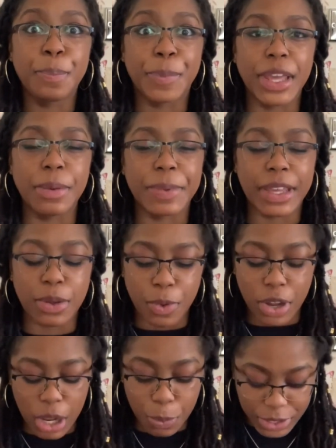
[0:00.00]
big
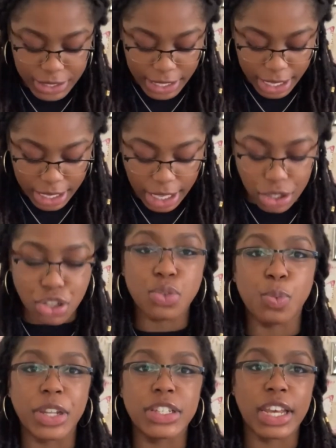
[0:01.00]
one, I would say get just
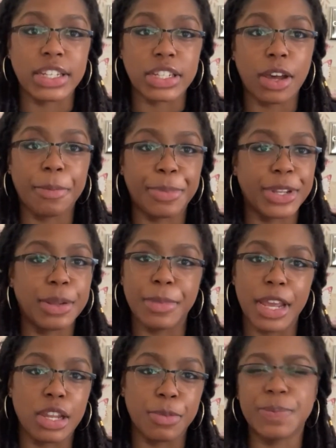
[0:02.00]
one size up, but the
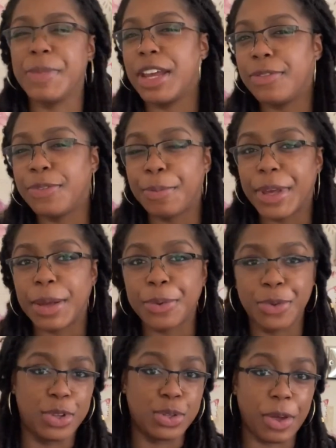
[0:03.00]
medium is made for
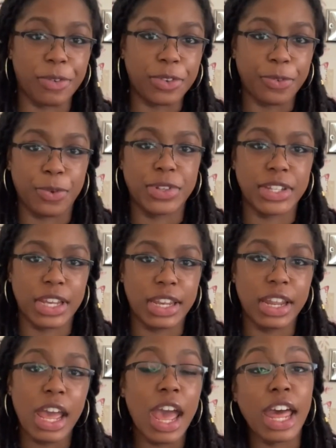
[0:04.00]
people who are 12 to
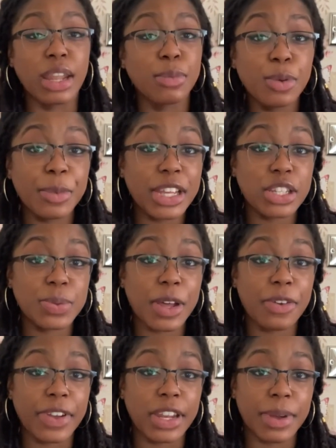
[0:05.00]
14. And I'm normally a
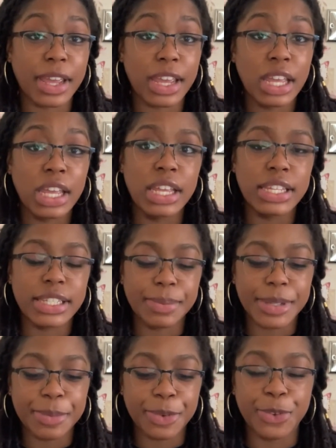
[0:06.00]
12 anyway,
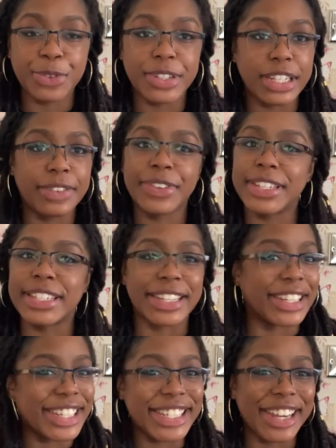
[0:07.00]
sometimes a 14 if it's
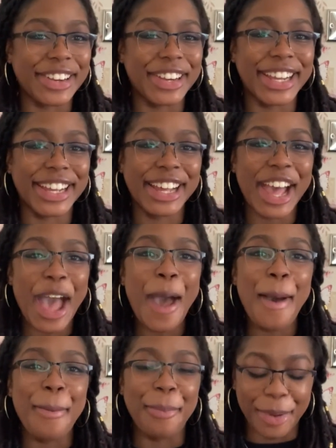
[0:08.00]
in this area.
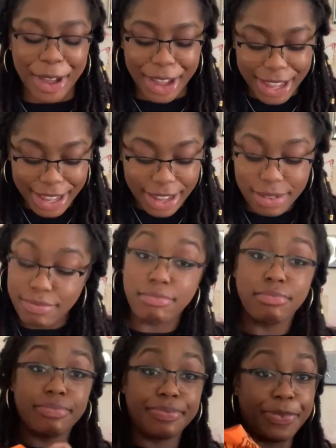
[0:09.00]
But
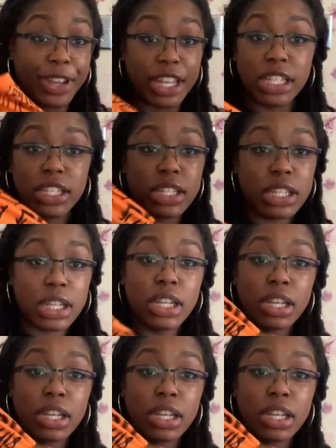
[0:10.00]
this,